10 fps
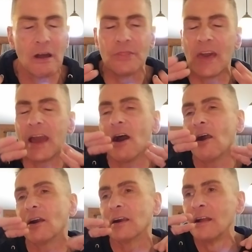they
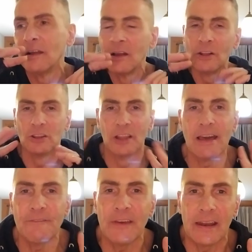are
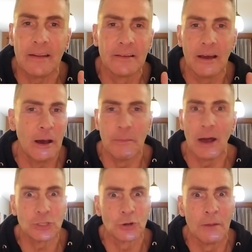livid
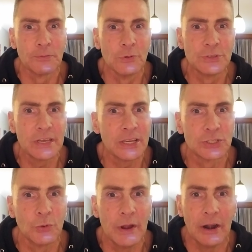about Trump losing
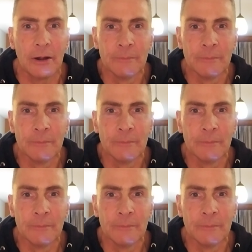his Twitter.